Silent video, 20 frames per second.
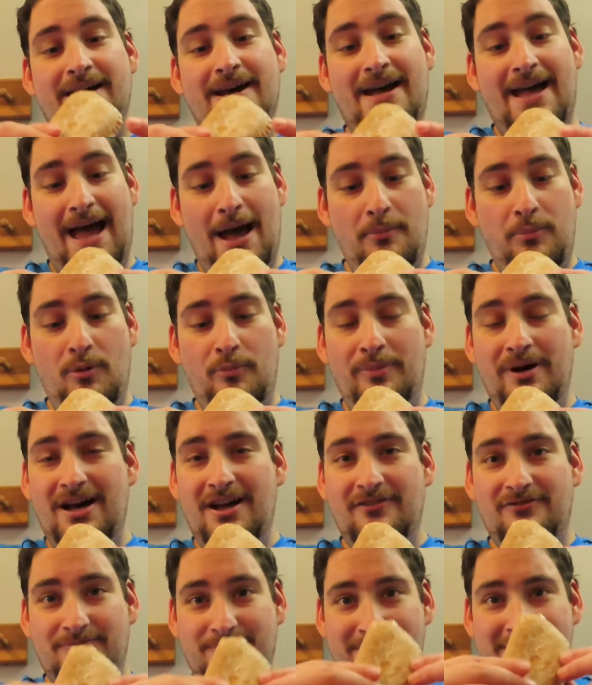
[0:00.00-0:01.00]
apple
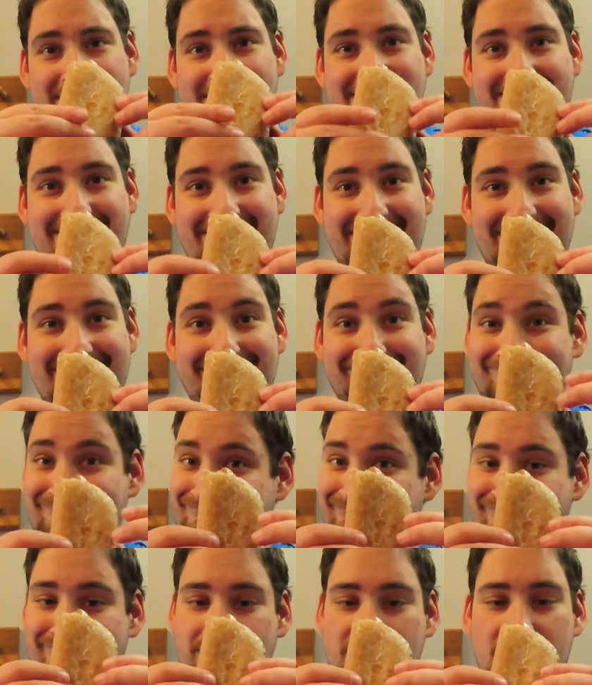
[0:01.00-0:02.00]
pie from Tastykake.
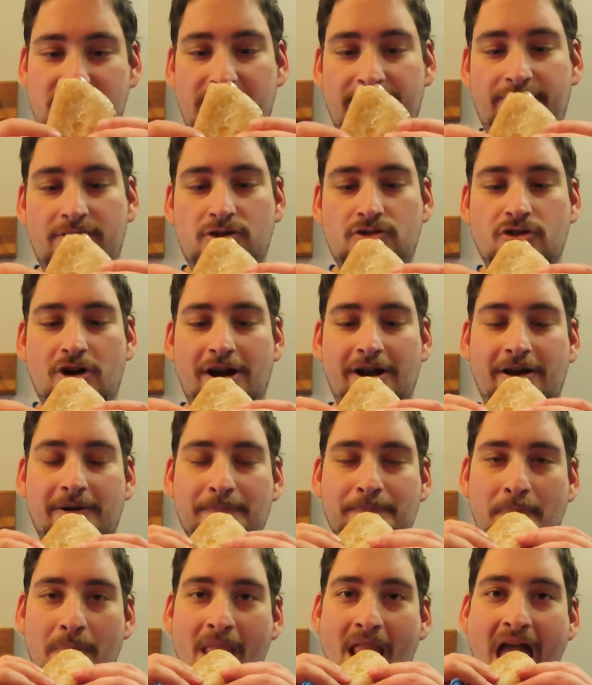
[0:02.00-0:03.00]
Let's give it a try here.